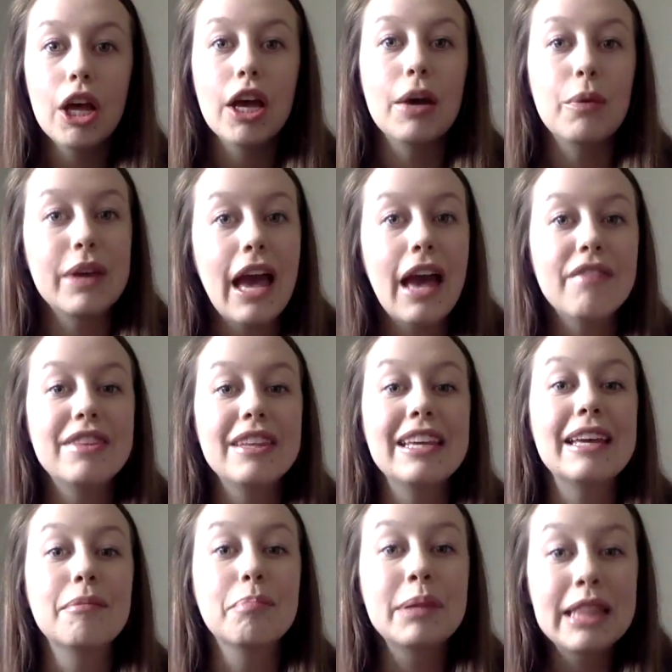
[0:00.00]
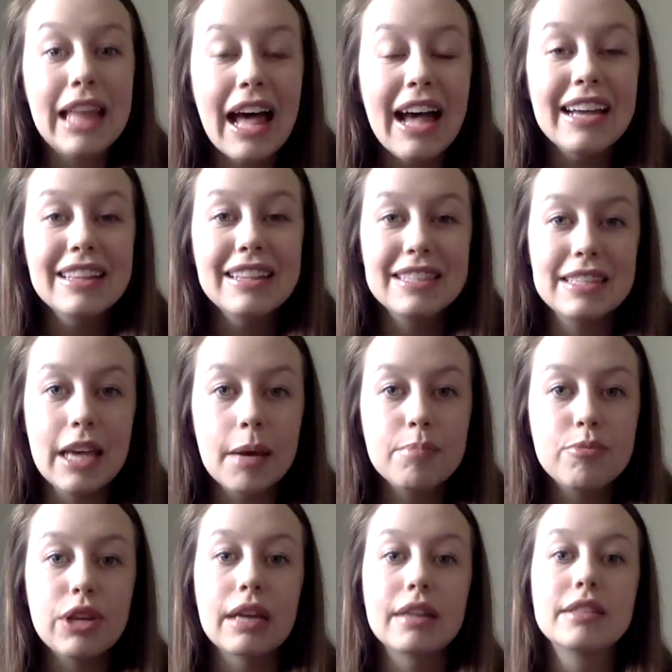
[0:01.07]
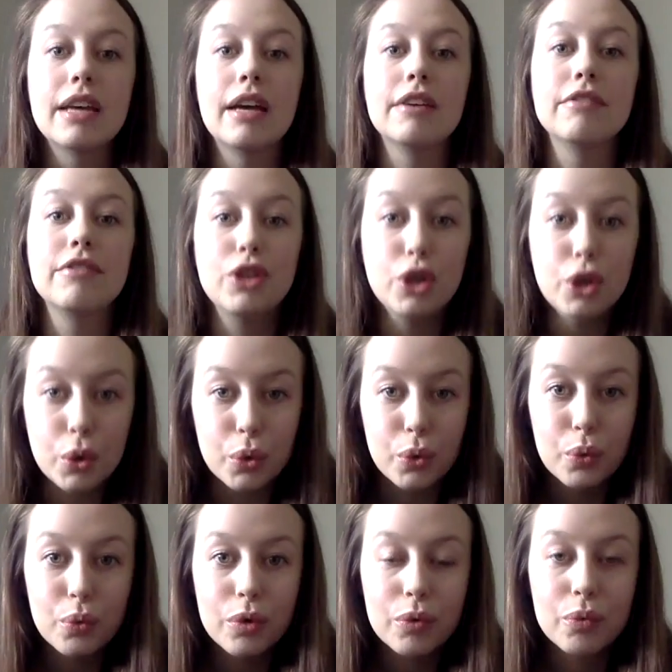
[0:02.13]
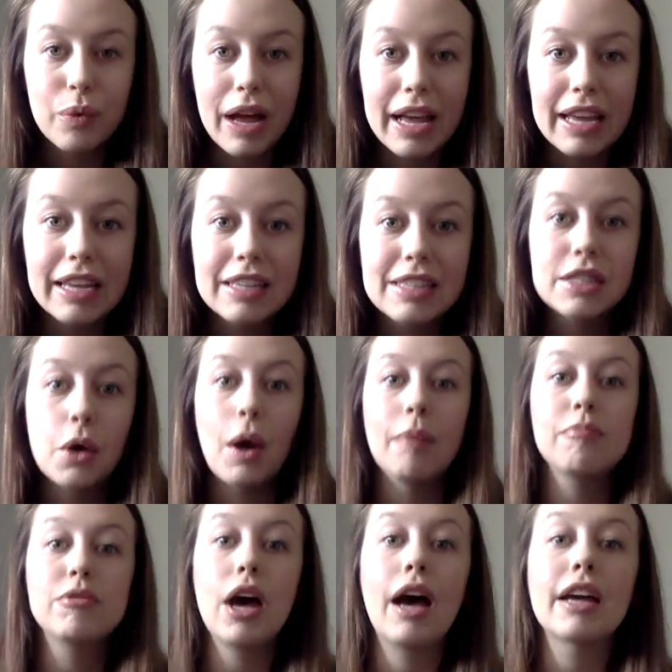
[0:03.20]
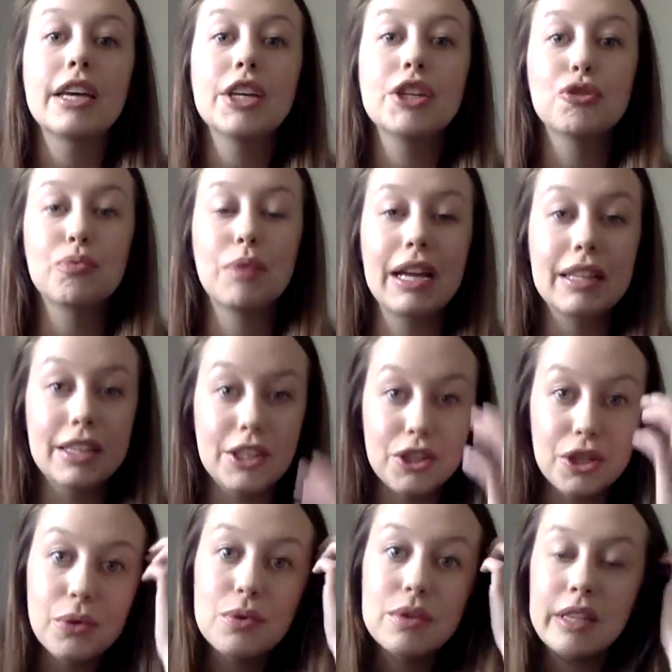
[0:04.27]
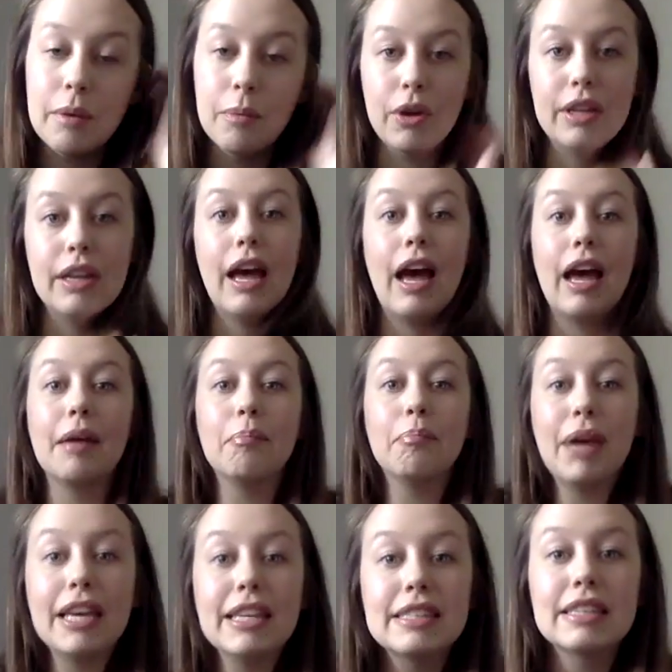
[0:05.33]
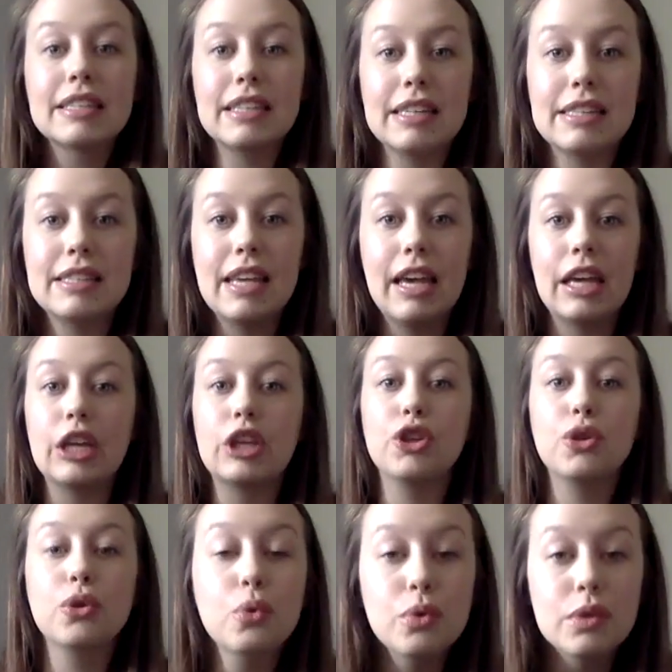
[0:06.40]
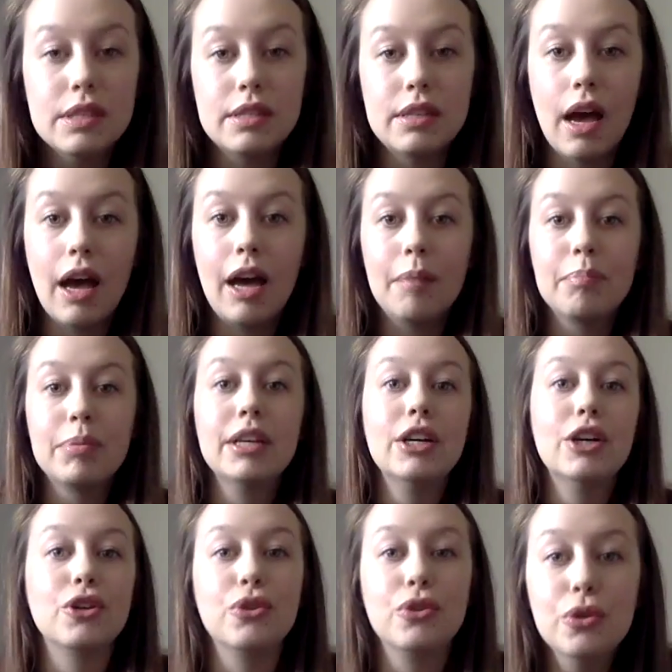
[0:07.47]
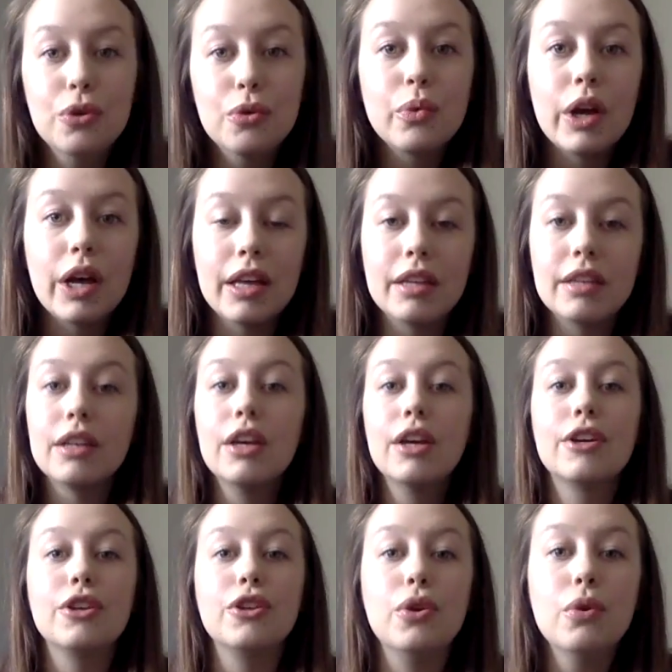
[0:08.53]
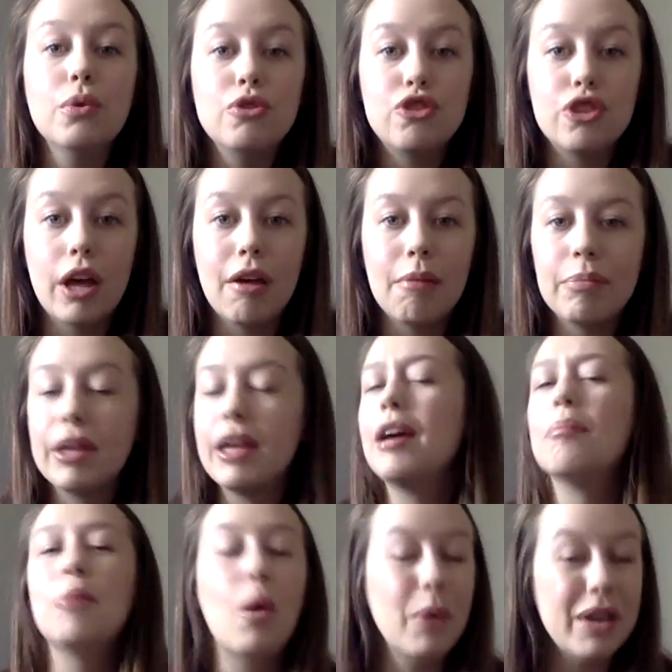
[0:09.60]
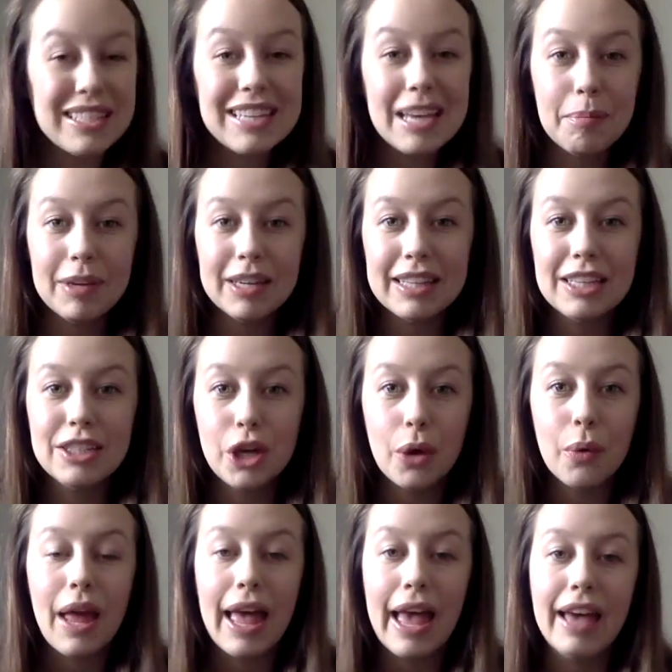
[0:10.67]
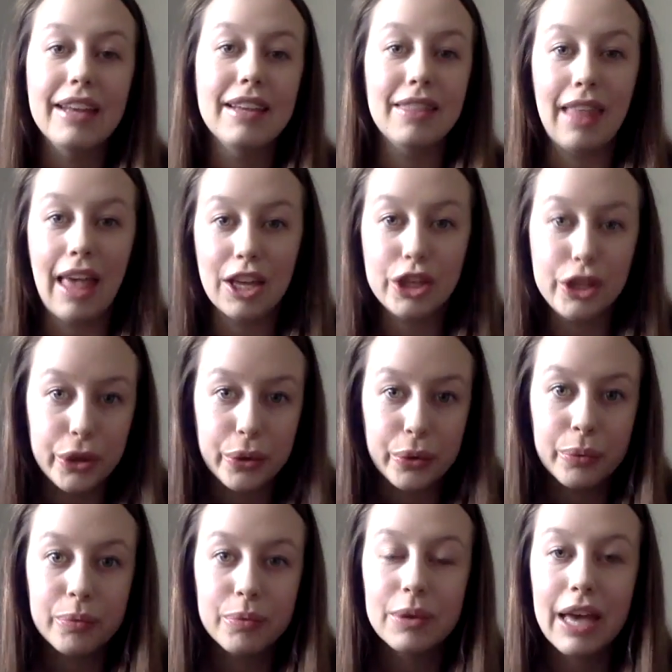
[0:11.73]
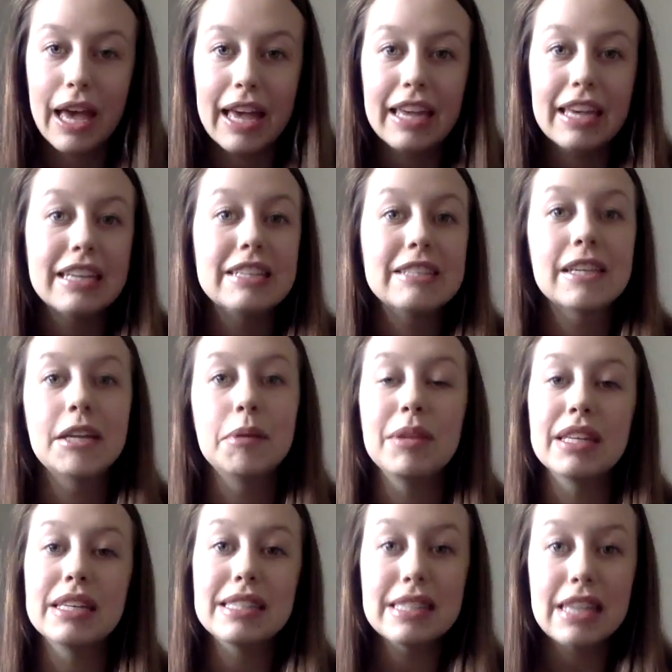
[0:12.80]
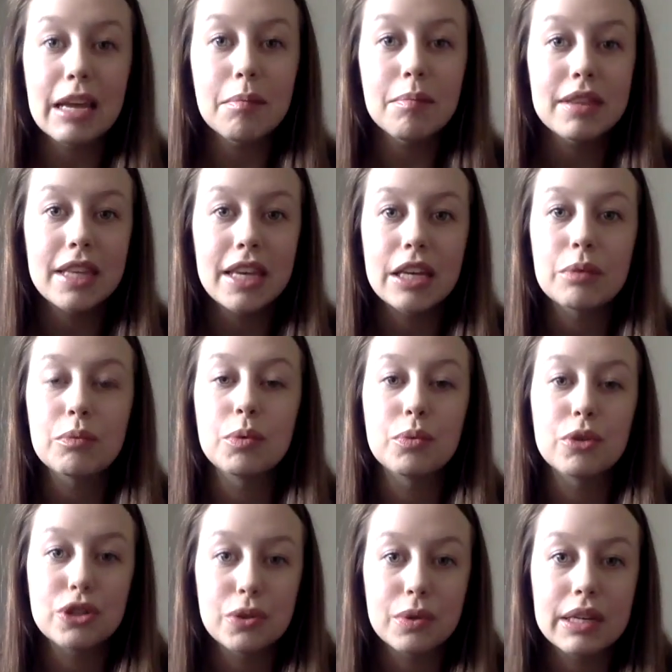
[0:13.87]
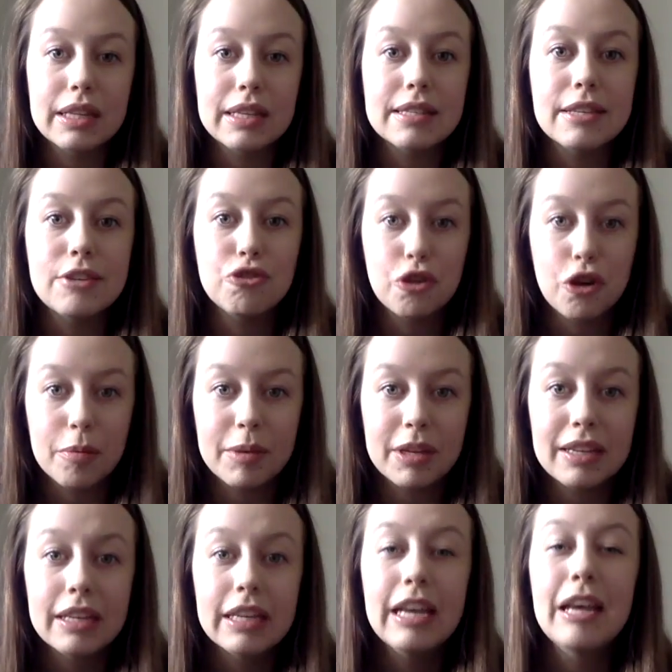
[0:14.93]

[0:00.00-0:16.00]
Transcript: We have the implied subject of you, right? So I'm talking directly to someone. I am basically saying you stop, you run, you jump, but we typically don't add in that you, okay? And it's going to be the same thing when we're doing this in German.